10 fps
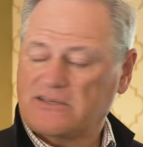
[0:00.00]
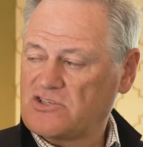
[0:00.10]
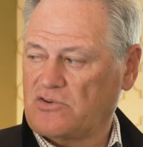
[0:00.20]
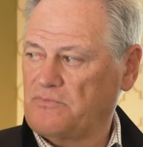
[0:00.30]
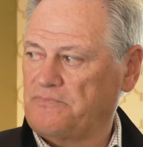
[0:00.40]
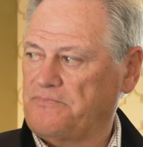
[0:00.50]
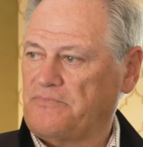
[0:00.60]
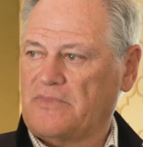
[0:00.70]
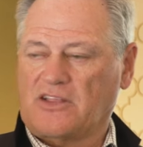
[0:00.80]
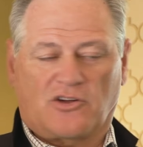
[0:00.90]
So,
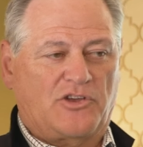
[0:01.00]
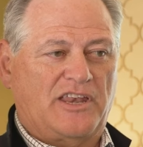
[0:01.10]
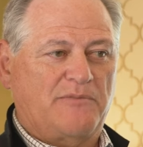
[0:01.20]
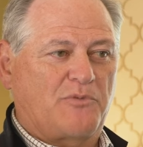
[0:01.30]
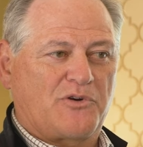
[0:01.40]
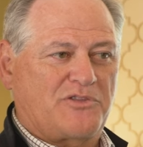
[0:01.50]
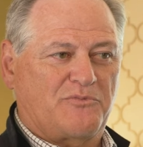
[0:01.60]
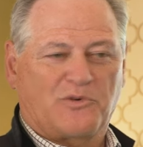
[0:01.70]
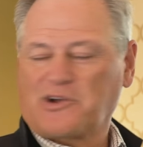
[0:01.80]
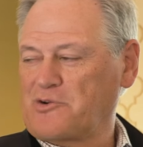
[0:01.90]
look, you need more
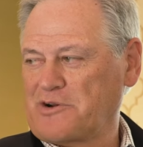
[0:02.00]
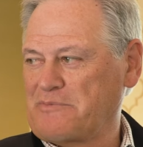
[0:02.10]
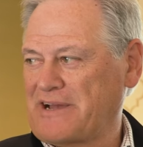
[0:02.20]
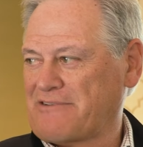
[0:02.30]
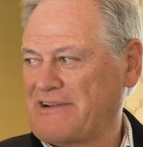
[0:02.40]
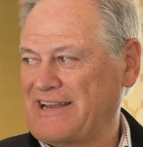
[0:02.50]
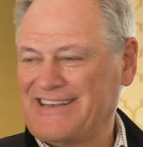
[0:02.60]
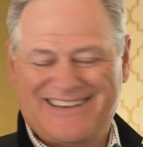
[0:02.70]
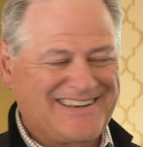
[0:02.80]
than one quarterback, right?